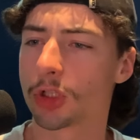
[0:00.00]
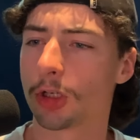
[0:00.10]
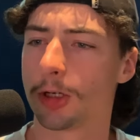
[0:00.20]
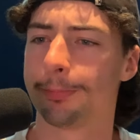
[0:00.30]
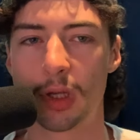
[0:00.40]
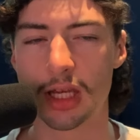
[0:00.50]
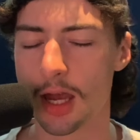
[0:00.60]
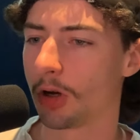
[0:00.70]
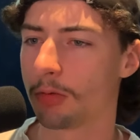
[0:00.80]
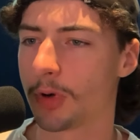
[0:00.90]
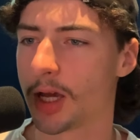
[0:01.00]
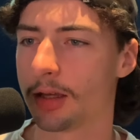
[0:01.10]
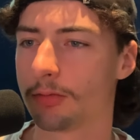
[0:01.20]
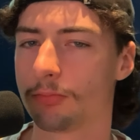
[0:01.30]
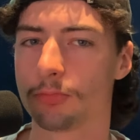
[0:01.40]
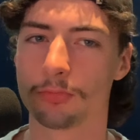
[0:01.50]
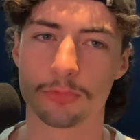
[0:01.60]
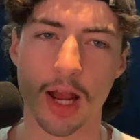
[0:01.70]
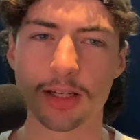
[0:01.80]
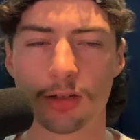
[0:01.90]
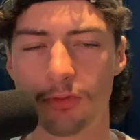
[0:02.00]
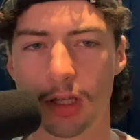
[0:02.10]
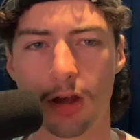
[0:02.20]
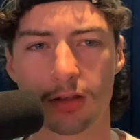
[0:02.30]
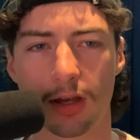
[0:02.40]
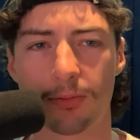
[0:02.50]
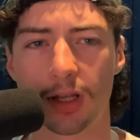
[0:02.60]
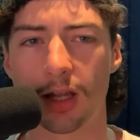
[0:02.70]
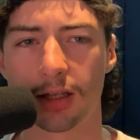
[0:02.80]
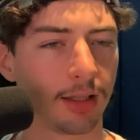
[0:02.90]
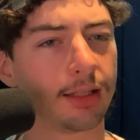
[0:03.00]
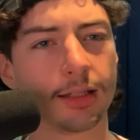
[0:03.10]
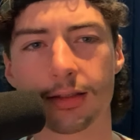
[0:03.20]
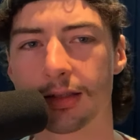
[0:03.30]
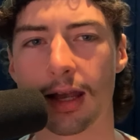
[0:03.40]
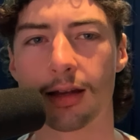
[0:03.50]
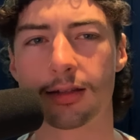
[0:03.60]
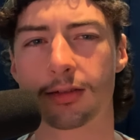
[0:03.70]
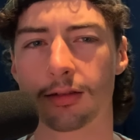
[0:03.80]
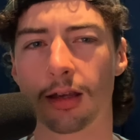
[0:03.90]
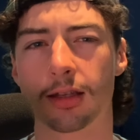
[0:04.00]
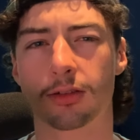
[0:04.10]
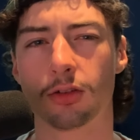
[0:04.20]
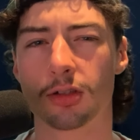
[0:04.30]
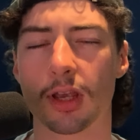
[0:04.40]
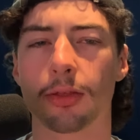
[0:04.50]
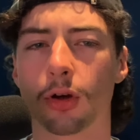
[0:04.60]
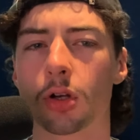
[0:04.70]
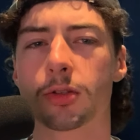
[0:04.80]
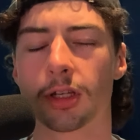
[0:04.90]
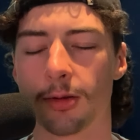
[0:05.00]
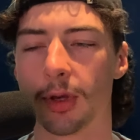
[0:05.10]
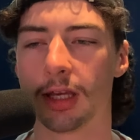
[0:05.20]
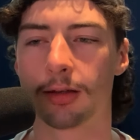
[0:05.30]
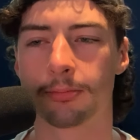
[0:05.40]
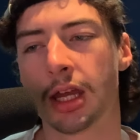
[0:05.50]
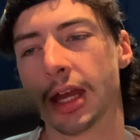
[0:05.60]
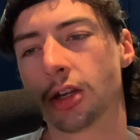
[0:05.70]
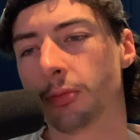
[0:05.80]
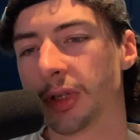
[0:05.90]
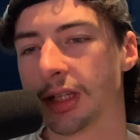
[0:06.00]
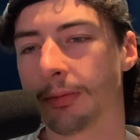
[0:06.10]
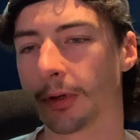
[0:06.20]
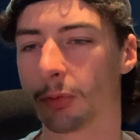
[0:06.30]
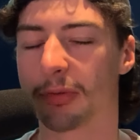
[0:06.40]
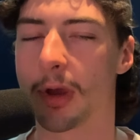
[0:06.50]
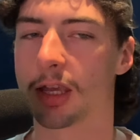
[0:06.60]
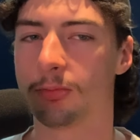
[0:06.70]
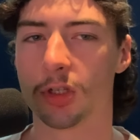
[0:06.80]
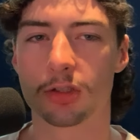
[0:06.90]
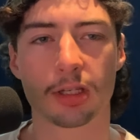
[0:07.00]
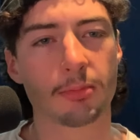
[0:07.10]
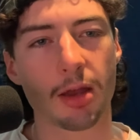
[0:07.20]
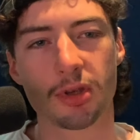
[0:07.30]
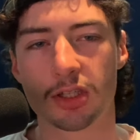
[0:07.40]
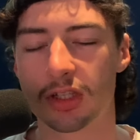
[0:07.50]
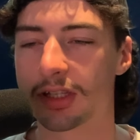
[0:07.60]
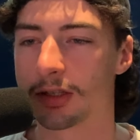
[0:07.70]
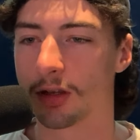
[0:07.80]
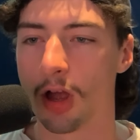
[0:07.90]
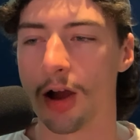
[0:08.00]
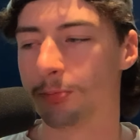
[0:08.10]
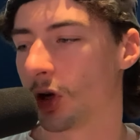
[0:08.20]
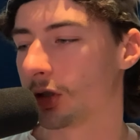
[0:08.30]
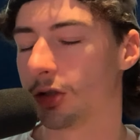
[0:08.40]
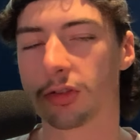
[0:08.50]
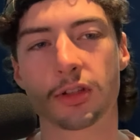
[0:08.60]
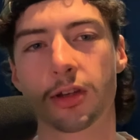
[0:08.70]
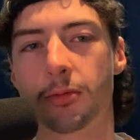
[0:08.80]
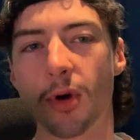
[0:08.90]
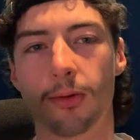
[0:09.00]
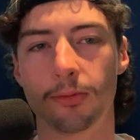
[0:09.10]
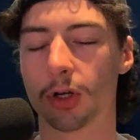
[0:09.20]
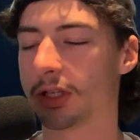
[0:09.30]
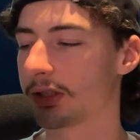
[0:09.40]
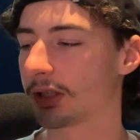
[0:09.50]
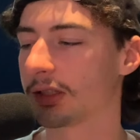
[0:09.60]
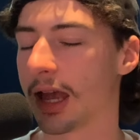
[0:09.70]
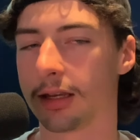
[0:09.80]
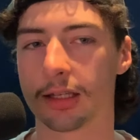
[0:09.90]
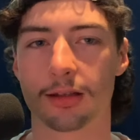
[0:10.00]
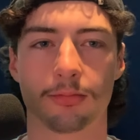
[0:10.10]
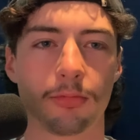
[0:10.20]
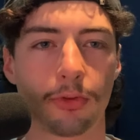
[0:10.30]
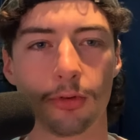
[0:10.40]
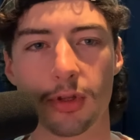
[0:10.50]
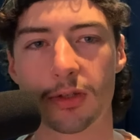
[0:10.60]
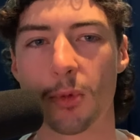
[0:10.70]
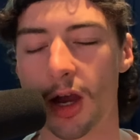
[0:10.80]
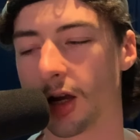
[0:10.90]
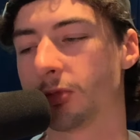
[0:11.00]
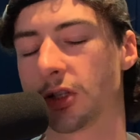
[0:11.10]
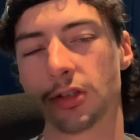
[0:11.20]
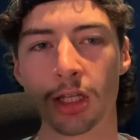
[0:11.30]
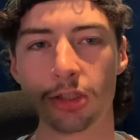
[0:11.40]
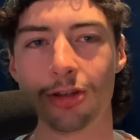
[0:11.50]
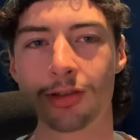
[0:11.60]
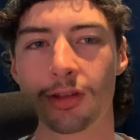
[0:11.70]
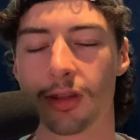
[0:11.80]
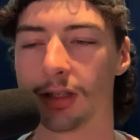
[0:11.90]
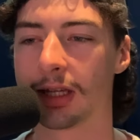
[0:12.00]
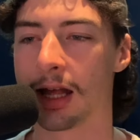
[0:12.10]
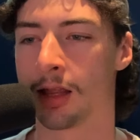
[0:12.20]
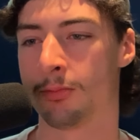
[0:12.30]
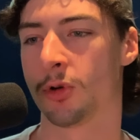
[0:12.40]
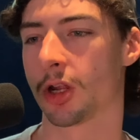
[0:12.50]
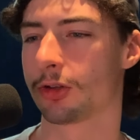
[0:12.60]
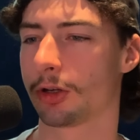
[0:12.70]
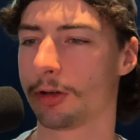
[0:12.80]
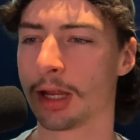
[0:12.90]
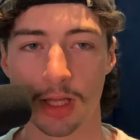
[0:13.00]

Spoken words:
sure, but yeah, on my reaction videos I felt like it didn't sound as good as I thought it was gonna be. It could be different with making music. Maybe it's just I'm not used to my voice sounding through this mic. I'm just used to the TLM 102.